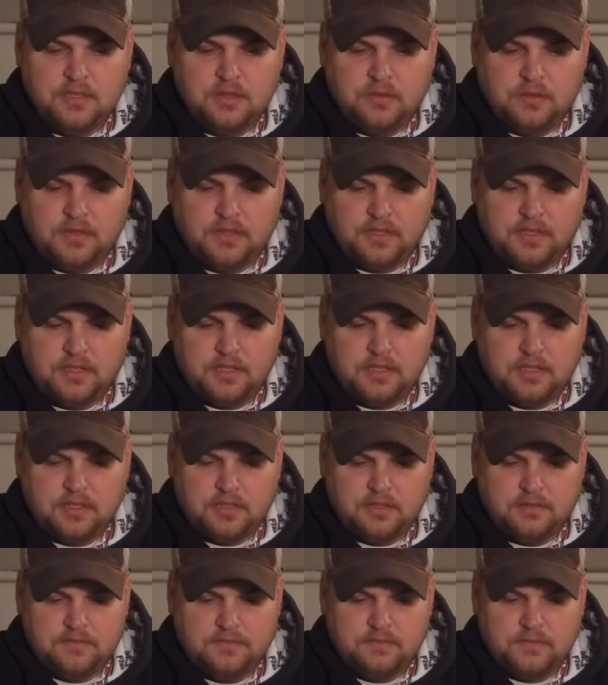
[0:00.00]
with
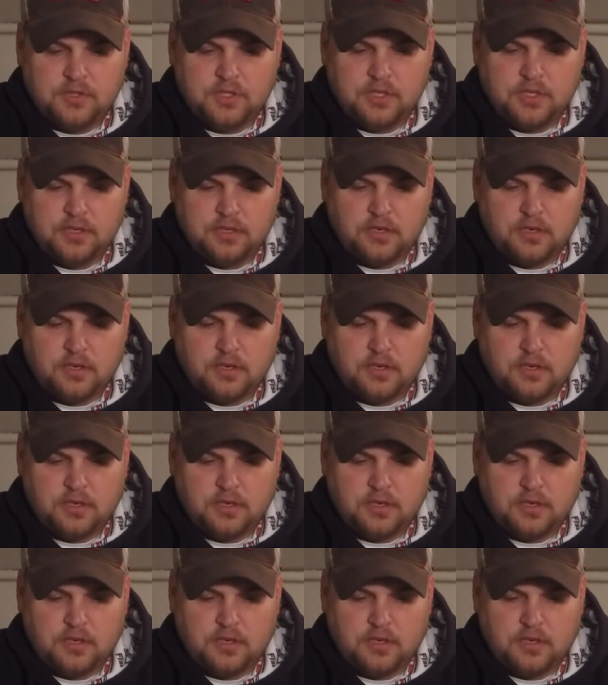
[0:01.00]
a critter